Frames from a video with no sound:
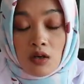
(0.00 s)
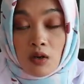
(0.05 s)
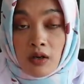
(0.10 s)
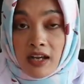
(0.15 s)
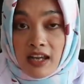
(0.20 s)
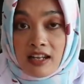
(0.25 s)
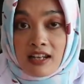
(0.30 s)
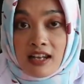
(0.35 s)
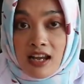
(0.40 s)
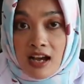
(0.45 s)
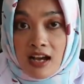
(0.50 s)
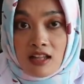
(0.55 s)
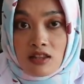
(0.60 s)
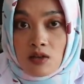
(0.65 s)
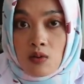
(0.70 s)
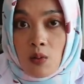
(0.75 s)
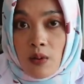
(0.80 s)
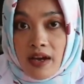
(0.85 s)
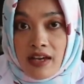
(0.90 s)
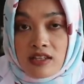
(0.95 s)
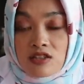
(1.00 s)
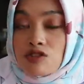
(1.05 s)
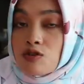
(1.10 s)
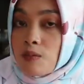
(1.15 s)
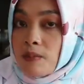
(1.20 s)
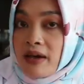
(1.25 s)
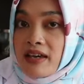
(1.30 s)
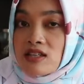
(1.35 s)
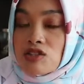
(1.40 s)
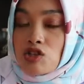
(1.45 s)
Okay, the other way to
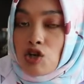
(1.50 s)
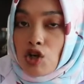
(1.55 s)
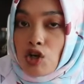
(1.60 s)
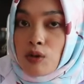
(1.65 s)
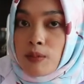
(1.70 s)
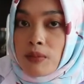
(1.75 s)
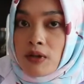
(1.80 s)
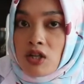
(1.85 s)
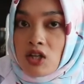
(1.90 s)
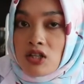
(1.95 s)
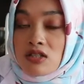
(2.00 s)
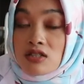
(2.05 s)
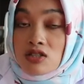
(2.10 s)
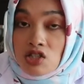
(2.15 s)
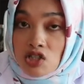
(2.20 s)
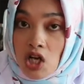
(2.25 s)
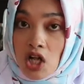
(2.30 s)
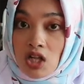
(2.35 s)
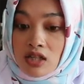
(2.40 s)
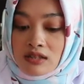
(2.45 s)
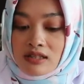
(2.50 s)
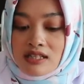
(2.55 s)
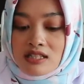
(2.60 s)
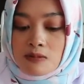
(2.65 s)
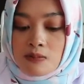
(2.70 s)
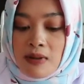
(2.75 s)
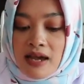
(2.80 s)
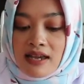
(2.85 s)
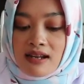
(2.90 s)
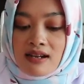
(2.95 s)
make soluble salt is
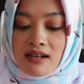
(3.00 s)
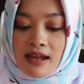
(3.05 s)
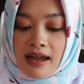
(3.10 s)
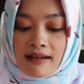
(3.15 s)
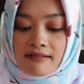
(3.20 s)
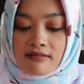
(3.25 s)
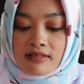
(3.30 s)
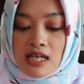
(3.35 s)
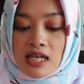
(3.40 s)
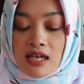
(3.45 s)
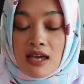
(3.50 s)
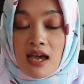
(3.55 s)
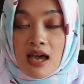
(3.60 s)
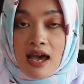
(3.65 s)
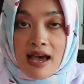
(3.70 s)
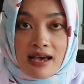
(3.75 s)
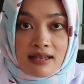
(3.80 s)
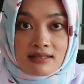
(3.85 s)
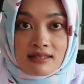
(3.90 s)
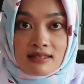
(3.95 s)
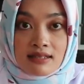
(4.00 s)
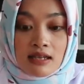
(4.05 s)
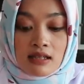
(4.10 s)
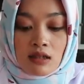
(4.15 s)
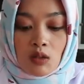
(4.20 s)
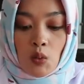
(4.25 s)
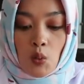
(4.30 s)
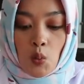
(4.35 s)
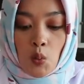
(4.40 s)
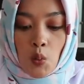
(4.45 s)
by reacting
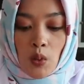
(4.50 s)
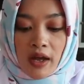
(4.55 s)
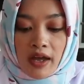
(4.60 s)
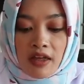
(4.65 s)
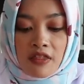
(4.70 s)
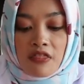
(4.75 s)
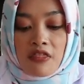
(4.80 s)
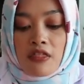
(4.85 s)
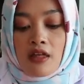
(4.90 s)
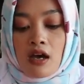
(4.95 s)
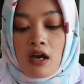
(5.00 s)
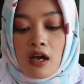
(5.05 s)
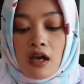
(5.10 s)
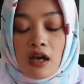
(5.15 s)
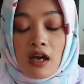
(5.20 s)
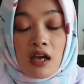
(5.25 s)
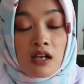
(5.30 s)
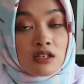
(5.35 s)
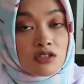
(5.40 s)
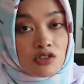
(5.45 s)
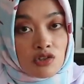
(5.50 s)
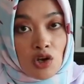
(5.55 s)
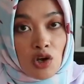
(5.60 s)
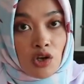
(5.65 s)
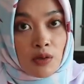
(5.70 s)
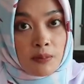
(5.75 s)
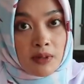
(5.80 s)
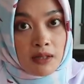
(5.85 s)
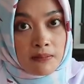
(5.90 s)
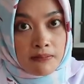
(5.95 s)
acid with
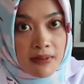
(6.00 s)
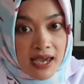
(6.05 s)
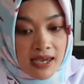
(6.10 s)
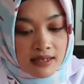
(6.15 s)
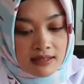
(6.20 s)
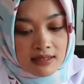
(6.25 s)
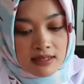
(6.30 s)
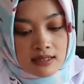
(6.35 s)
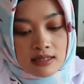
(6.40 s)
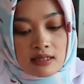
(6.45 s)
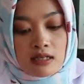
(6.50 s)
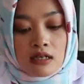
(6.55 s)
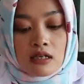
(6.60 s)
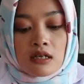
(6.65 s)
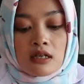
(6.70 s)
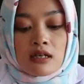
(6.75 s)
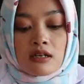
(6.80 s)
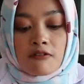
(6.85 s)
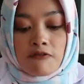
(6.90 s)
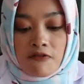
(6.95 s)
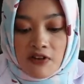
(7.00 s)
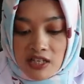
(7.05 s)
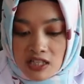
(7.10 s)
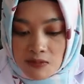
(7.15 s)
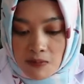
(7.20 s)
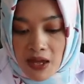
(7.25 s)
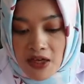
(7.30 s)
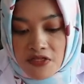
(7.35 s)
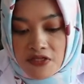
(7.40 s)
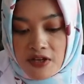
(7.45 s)
insoluble base. The
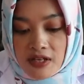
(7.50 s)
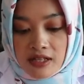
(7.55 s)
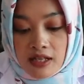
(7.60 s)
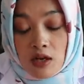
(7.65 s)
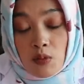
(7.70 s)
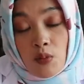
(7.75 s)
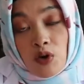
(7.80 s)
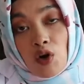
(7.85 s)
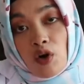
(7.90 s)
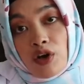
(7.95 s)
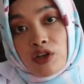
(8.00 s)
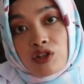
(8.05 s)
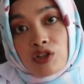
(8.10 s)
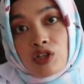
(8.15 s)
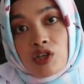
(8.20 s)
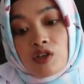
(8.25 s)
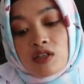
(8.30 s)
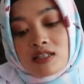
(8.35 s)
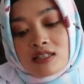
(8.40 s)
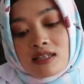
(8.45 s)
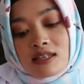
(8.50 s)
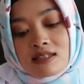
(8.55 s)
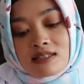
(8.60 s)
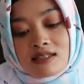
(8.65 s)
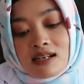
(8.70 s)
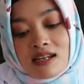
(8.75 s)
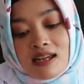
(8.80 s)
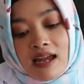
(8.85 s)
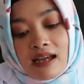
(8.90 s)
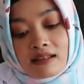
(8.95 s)
first method that we're going to use is
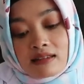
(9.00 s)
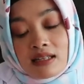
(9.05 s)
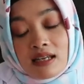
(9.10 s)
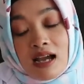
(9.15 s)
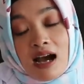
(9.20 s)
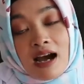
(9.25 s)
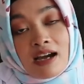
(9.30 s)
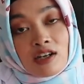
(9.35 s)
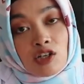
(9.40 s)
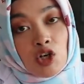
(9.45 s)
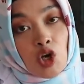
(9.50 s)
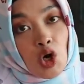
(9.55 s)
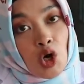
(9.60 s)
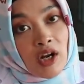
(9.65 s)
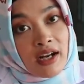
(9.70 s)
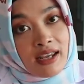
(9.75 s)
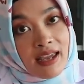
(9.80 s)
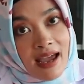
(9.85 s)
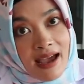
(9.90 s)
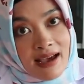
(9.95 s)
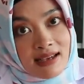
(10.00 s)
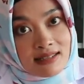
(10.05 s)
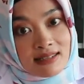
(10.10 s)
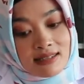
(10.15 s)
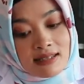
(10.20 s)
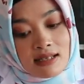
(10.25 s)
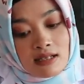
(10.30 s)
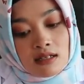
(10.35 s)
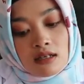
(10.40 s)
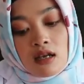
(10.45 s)
reacting hydrochloric
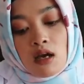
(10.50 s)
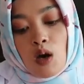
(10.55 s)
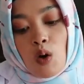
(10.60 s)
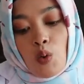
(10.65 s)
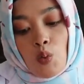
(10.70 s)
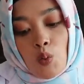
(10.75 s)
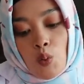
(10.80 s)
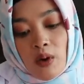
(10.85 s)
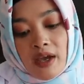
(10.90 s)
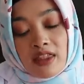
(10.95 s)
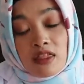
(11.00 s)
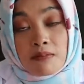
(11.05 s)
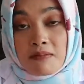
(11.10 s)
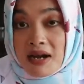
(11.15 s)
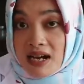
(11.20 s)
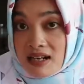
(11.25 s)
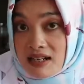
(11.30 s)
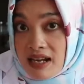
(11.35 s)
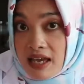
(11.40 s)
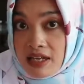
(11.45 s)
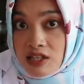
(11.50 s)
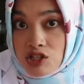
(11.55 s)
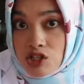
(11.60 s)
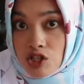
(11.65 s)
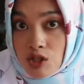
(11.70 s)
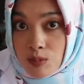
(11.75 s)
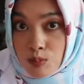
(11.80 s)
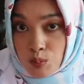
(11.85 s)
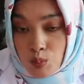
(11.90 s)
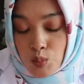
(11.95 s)
acid with
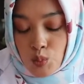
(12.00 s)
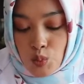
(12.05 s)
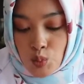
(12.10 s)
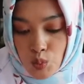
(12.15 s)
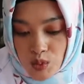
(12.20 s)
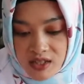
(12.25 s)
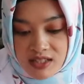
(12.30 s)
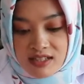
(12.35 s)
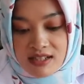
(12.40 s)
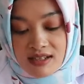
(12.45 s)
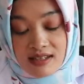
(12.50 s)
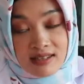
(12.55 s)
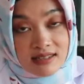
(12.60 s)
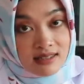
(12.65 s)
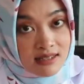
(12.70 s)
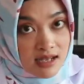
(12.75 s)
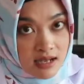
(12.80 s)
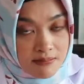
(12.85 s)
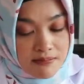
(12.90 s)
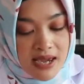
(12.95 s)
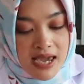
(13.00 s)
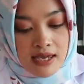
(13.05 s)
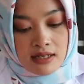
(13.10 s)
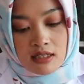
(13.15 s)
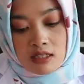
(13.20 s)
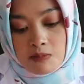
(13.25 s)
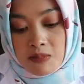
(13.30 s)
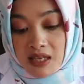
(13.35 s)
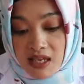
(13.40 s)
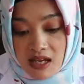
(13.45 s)
magnesium, which is a
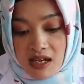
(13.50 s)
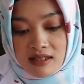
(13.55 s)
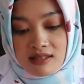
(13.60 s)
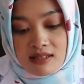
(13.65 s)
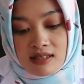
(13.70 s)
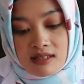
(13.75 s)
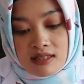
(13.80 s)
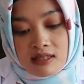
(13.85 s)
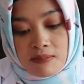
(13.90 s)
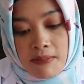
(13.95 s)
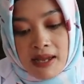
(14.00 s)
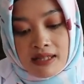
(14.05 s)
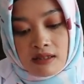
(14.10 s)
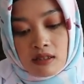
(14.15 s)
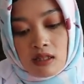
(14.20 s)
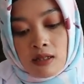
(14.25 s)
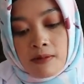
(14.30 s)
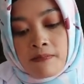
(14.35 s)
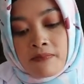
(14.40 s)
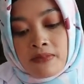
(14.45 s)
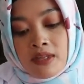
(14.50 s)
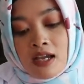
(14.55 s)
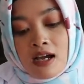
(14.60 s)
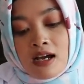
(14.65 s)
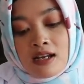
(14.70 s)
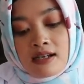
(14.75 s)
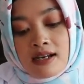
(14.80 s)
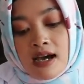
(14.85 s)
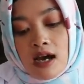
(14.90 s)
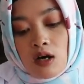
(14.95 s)
base because it's a metal.
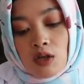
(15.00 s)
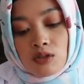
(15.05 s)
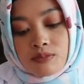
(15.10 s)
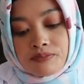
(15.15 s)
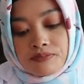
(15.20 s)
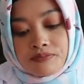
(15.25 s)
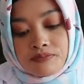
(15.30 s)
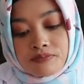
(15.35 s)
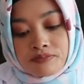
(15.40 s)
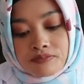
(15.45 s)
Now,